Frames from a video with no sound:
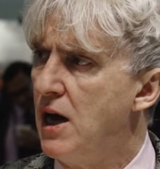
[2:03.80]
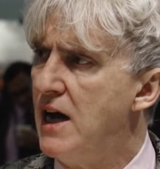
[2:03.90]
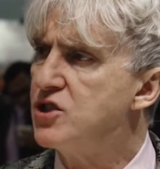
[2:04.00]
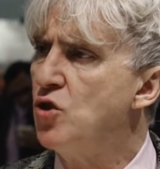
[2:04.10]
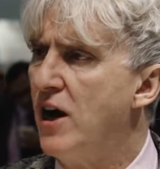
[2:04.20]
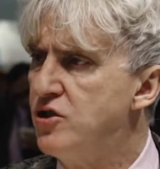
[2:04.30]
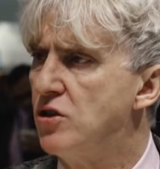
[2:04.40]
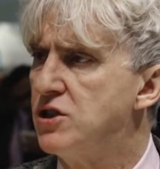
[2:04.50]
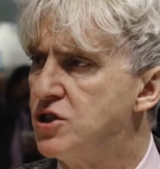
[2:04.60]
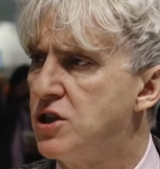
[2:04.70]
it's not a
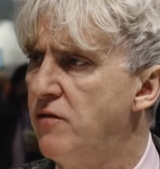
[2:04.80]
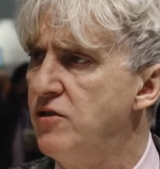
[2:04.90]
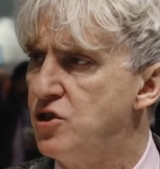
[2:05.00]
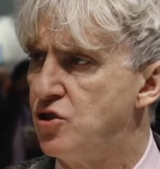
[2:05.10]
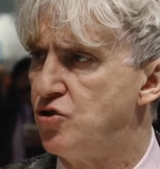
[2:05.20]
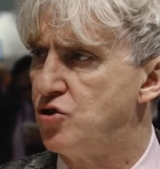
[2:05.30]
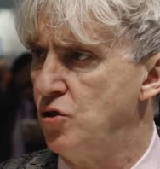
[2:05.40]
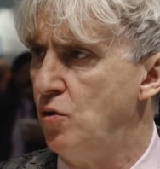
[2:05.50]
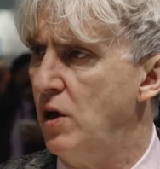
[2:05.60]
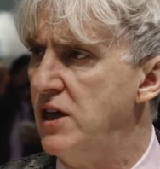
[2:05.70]
drug discovery
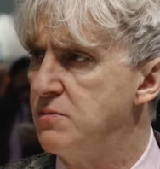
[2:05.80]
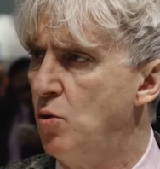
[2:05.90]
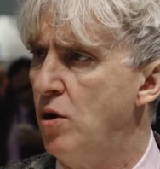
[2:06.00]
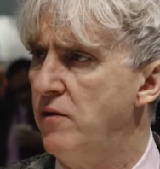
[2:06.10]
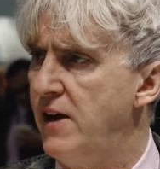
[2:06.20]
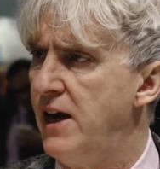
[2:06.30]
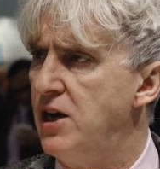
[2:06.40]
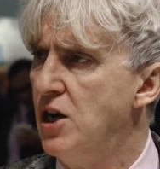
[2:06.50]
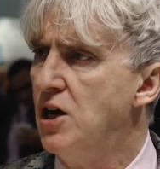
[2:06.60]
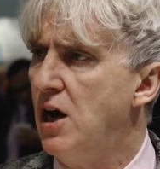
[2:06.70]
tool, it's more of a
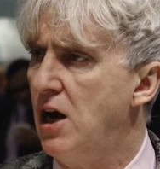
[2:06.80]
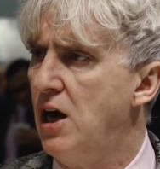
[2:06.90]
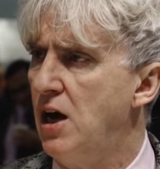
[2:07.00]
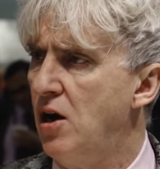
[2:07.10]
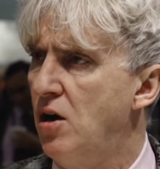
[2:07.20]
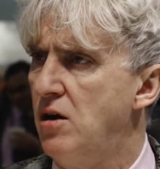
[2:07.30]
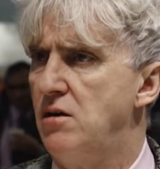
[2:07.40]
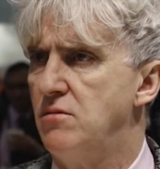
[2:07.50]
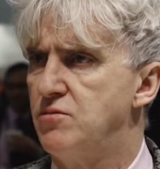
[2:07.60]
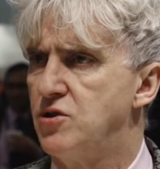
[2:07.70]

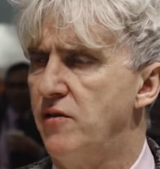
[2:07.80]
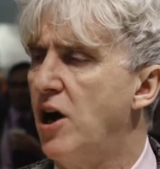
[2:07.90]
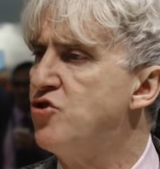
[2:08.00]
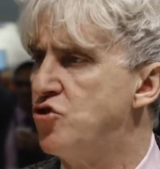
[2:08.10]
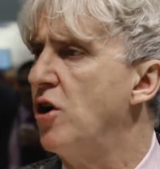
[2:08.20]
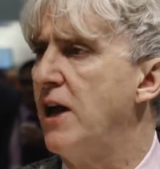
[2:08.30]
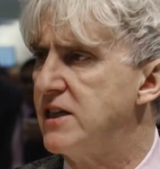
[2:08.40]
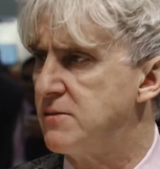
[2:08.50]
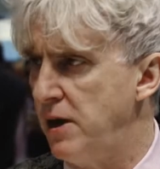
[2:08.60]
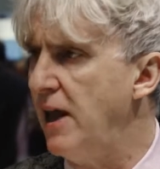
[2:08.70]
sort of a drug
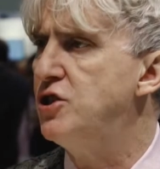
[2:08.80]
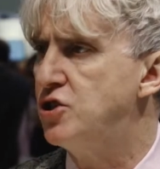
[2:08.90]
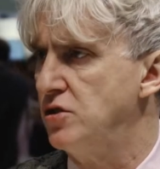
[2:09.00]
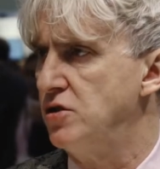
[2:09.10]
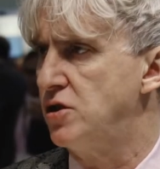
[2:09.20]
explanation